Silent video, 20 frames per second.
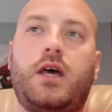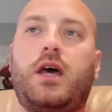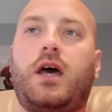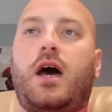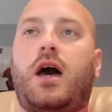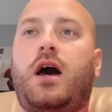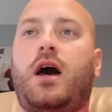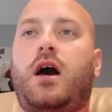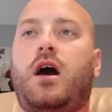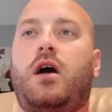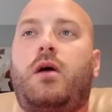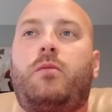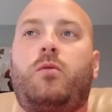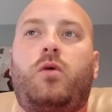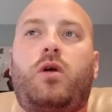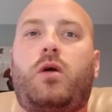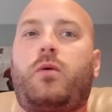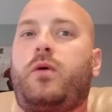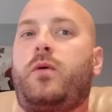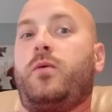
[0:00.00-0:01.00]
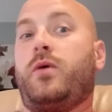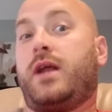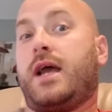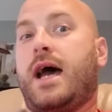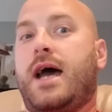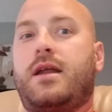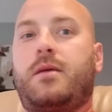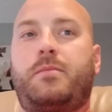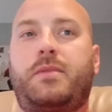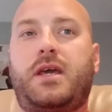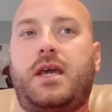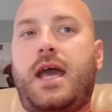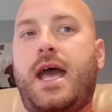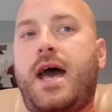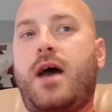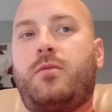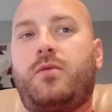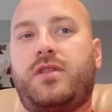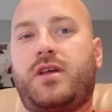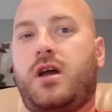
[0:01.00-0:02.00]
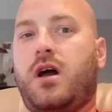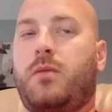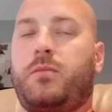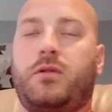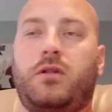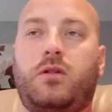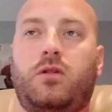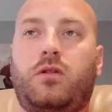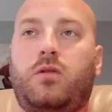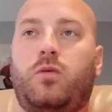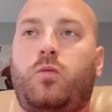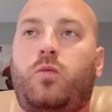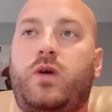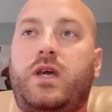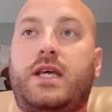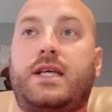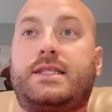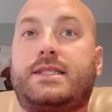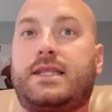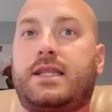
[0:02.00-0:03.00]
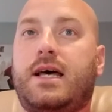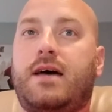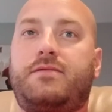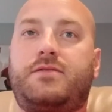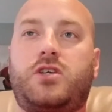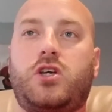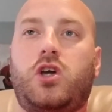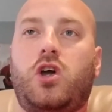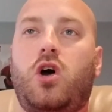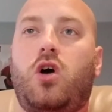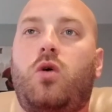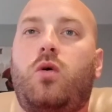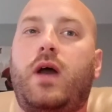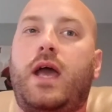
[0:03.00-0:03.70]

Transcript: where we would kind of be at with a couple weeks left to go.